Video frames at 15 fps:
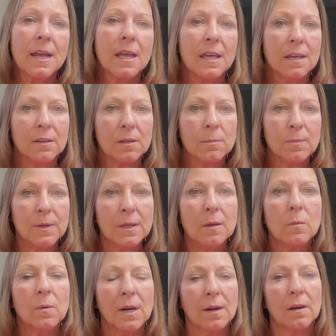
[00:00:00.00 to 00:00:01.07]
It could be
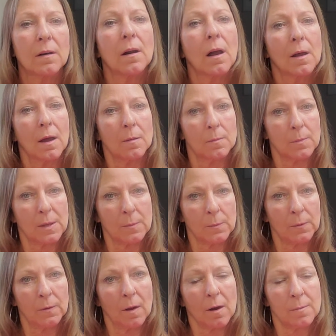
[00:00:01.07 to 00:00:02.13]
where
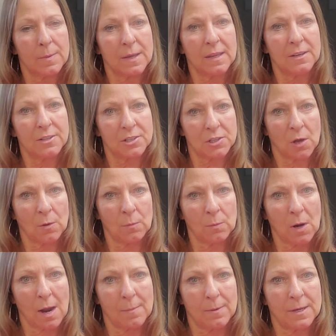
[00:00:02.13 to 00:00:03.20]
people are being shown
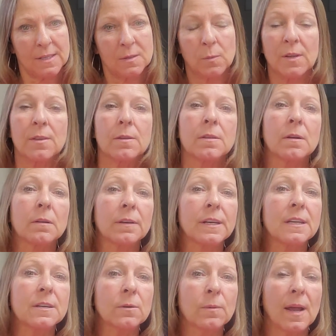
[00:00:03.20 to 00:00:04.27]
properties, whether they're
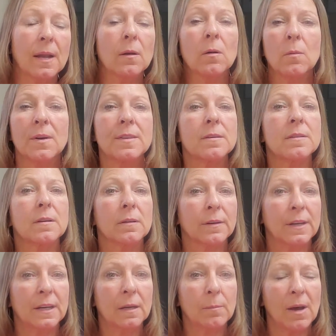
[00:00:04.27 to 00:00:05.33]
looking to rent or whether they're
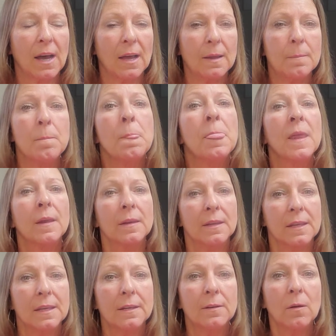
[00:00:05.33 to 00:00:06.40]
looking to buy,
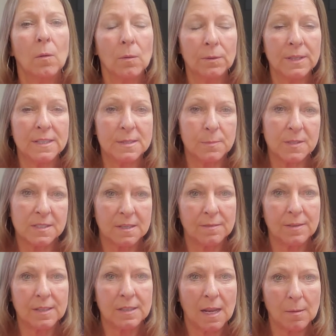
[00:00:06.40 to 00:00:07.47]
in only
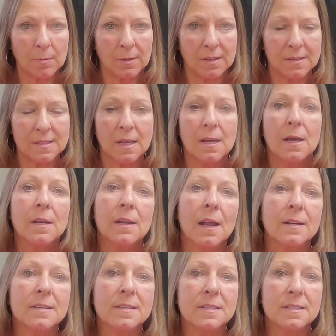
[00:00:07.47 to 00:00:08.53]
specific neighborhoods, not
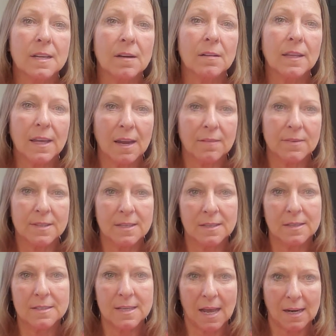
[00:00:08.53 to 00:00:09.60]
necessarily everything
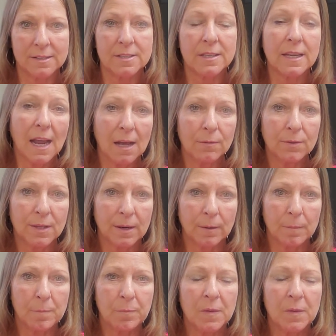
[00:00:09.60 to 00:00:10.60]
that's actually out there.